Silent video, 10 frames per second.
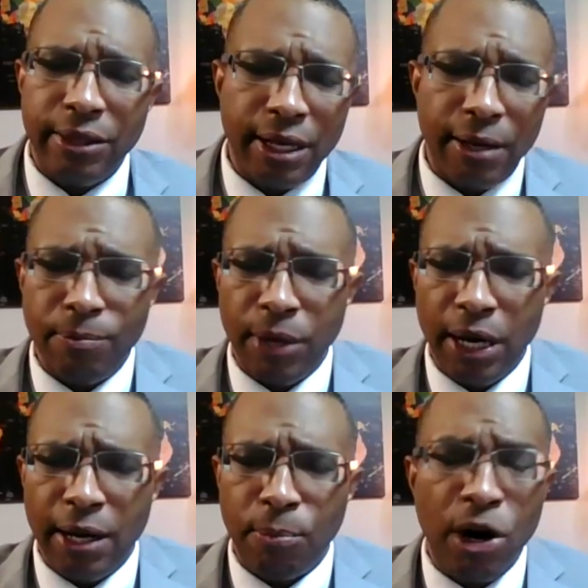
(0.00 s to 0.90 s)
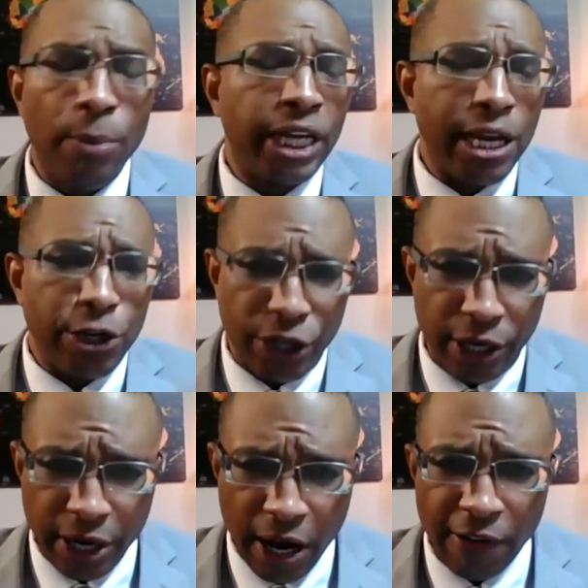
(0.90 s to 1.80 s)
the
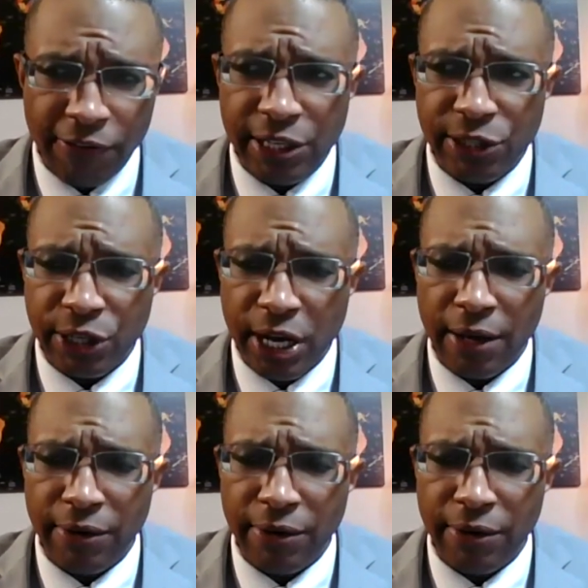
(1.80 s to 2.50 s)
promulgation of these